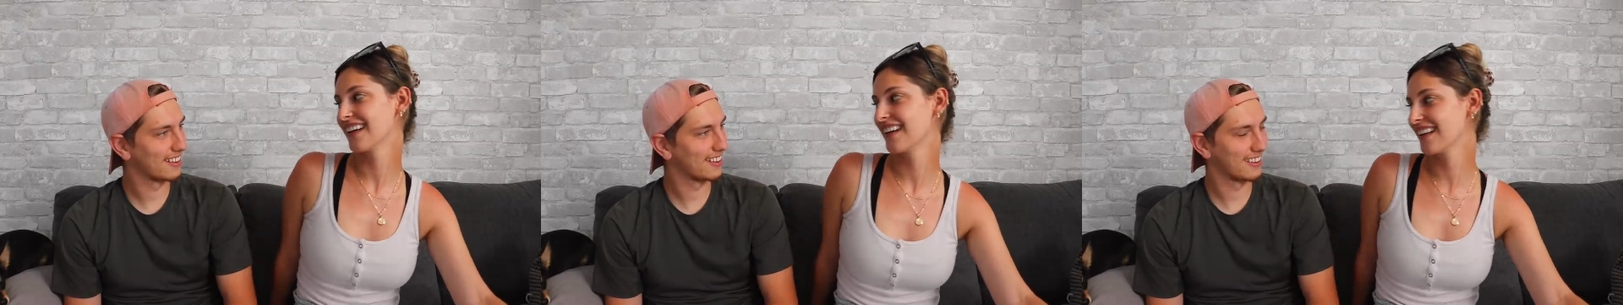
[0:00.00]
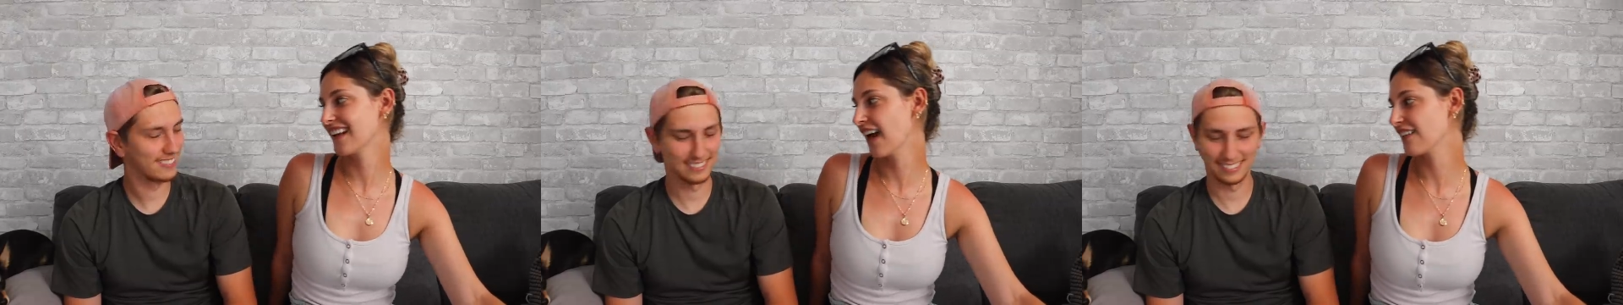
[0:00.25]

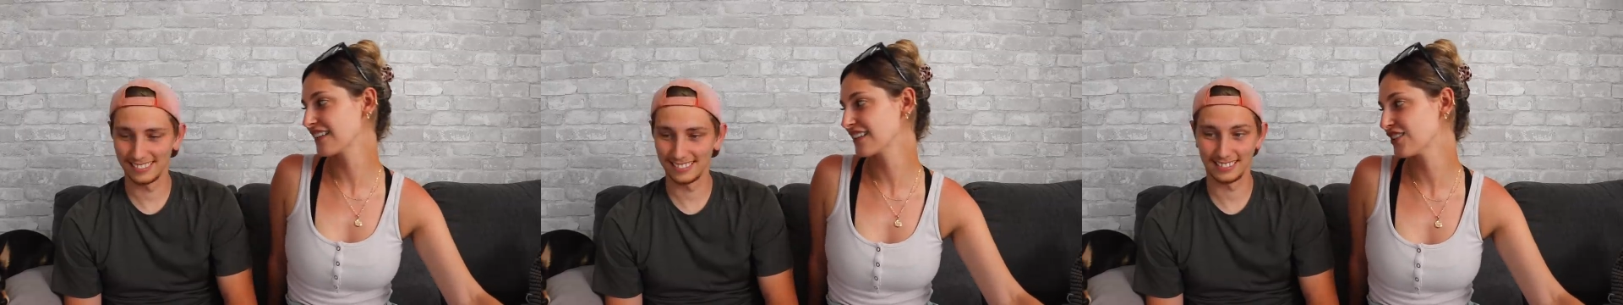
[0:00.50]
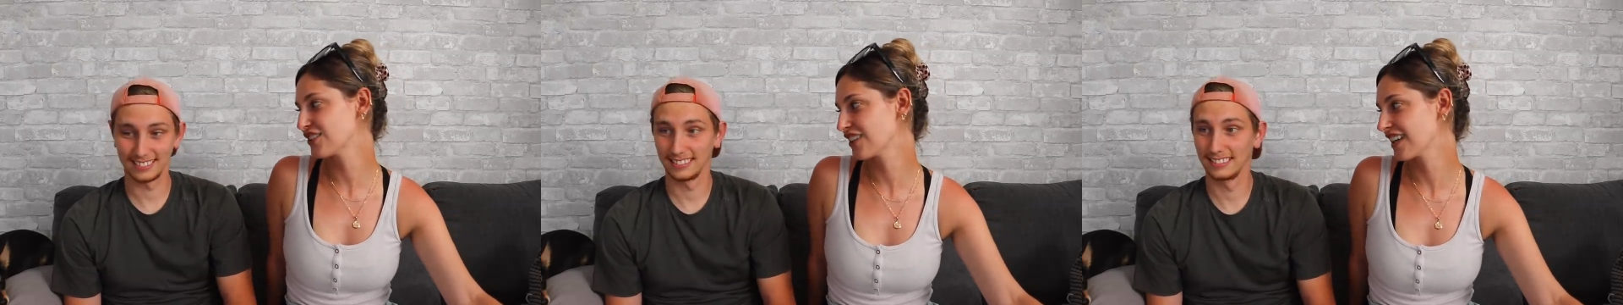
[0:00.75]
Speaker 1: and having a
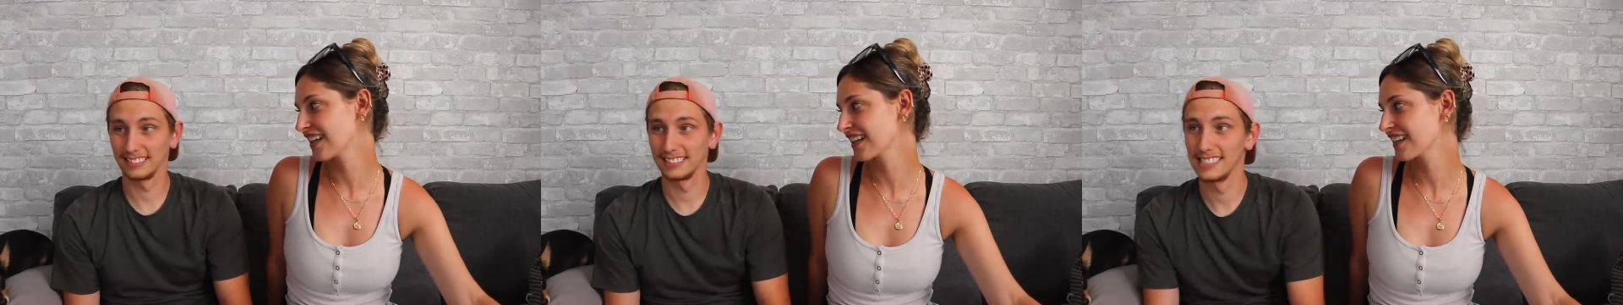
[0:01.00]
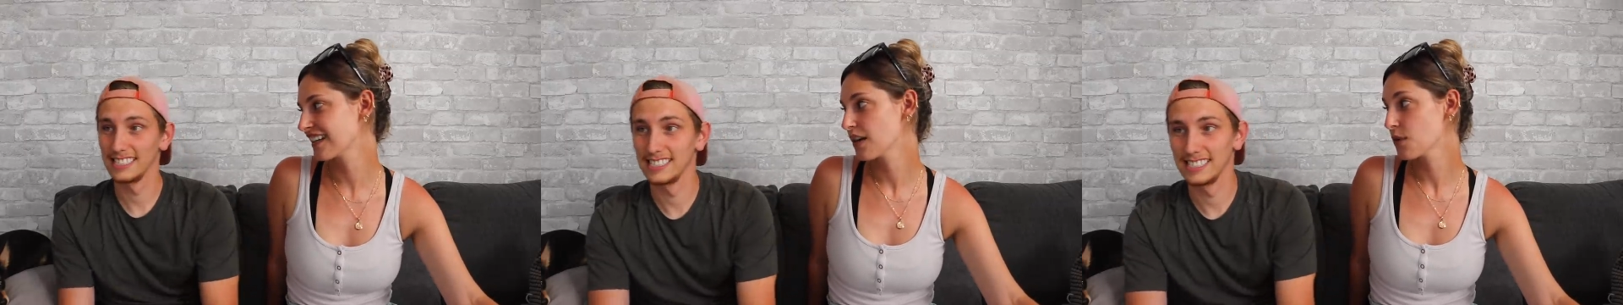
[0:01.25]
drink,
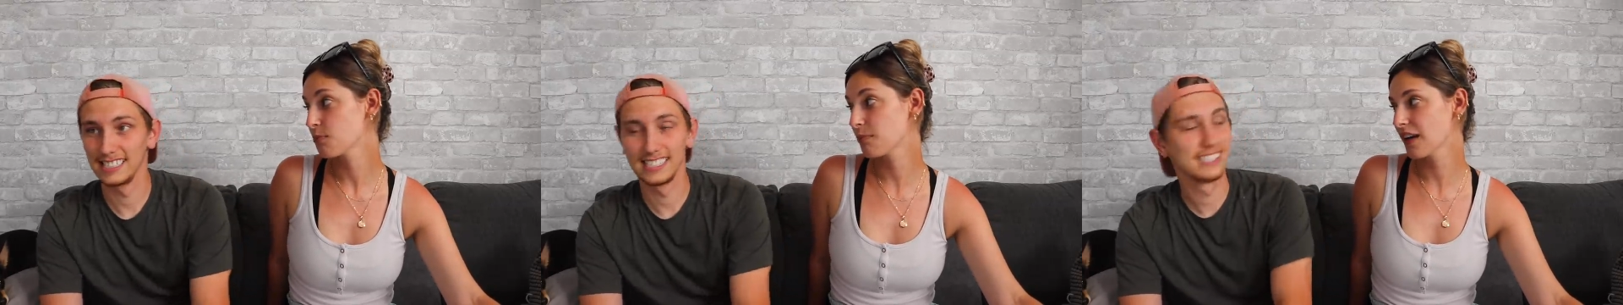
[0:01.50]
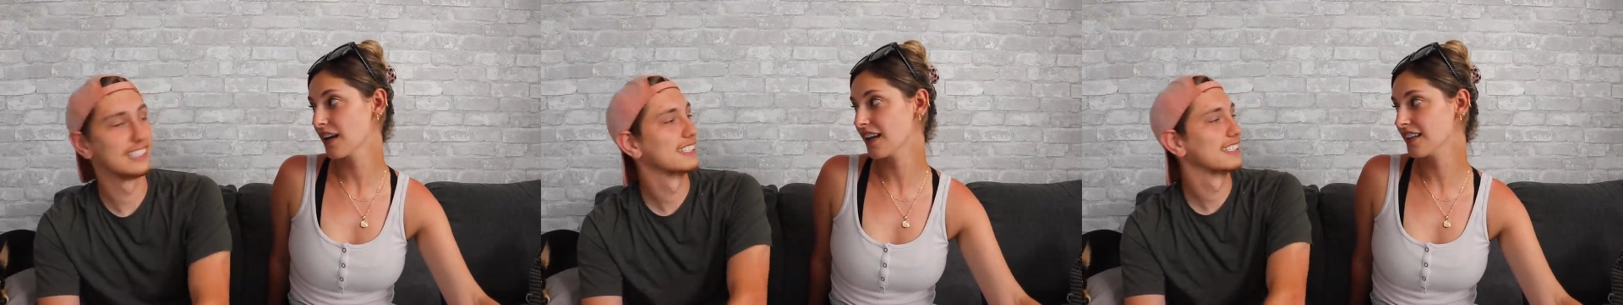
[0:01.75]

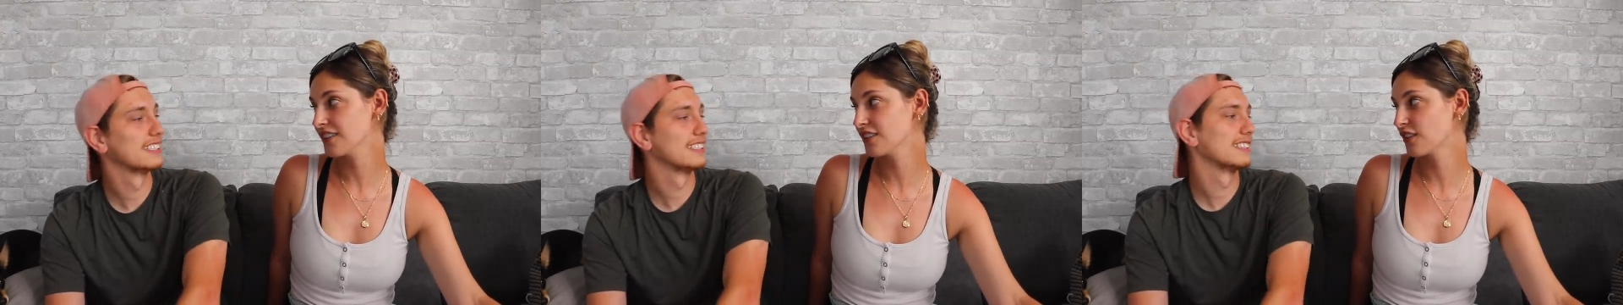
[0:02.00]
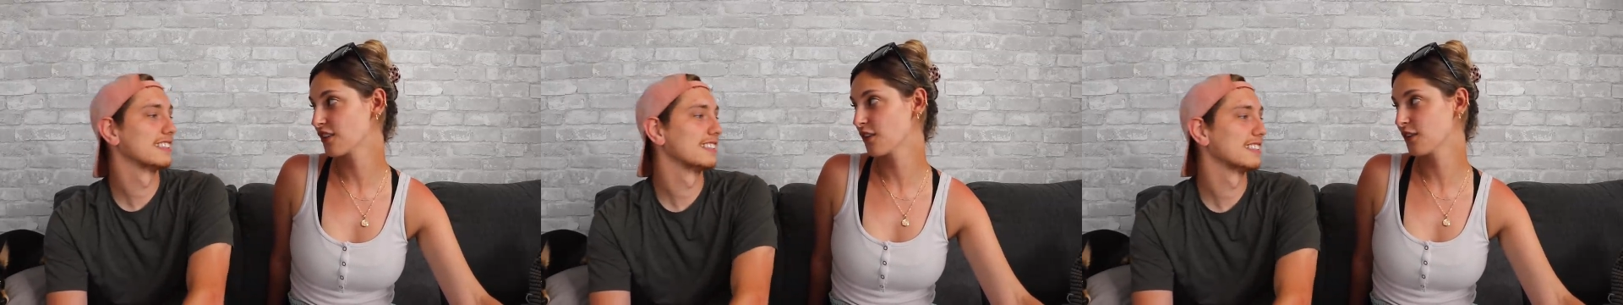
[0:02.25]
but you
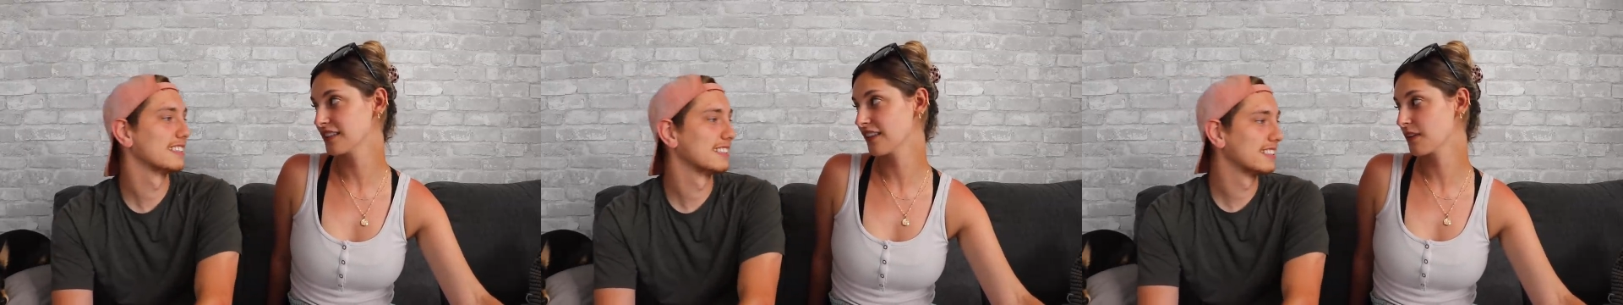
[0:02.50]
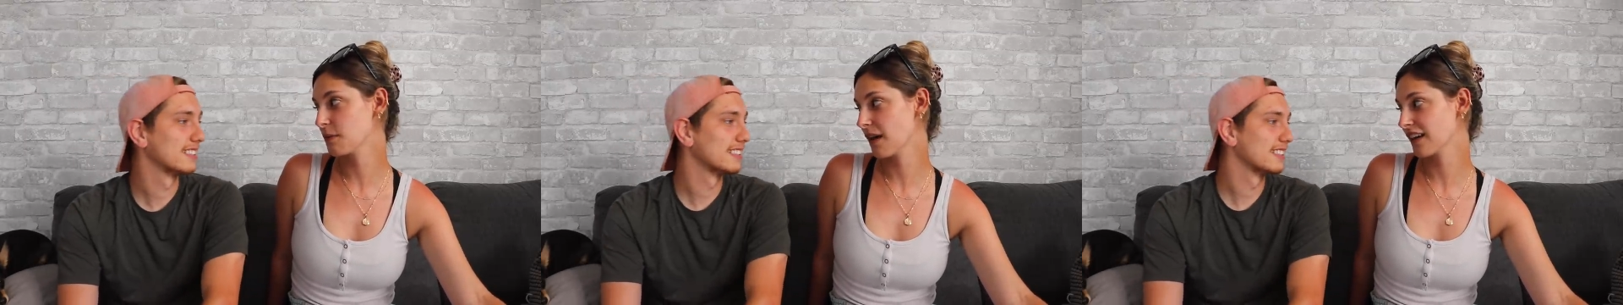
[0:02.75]
don't always have
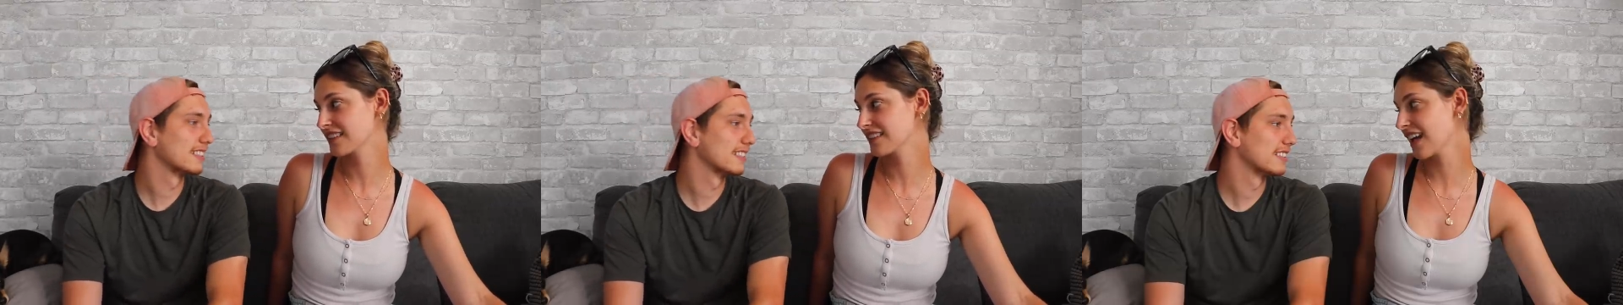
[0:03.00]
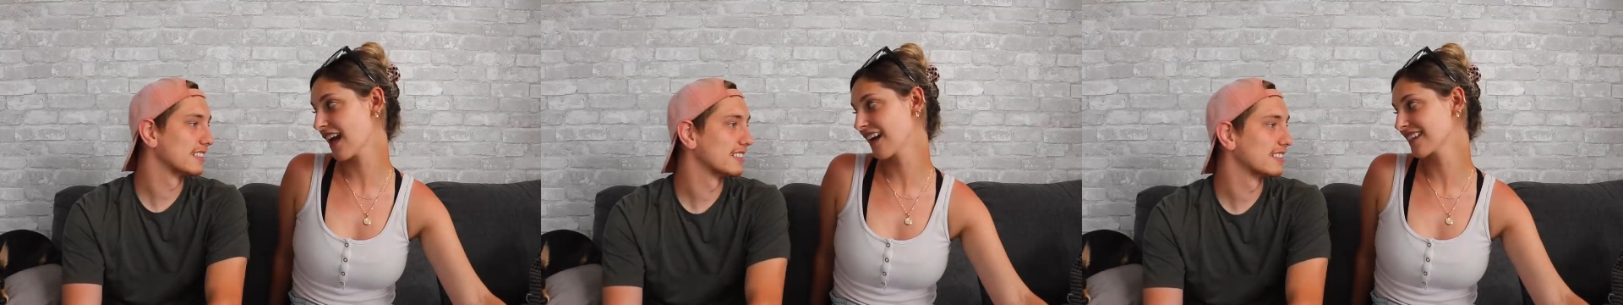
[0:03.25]
to pack
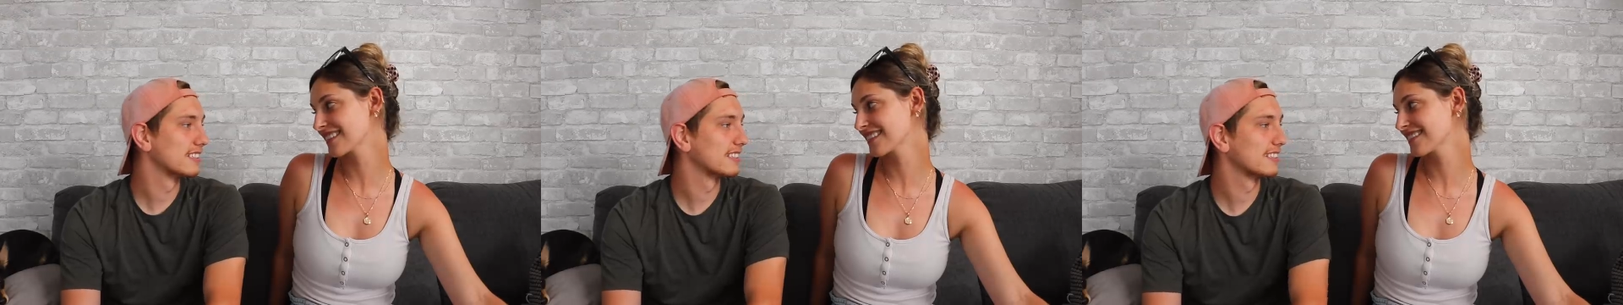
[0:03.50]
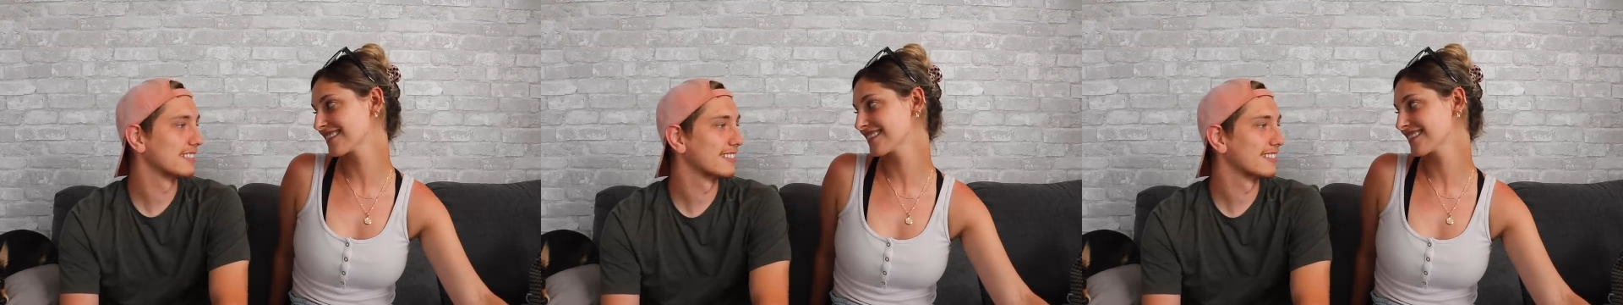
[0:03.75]
snacks.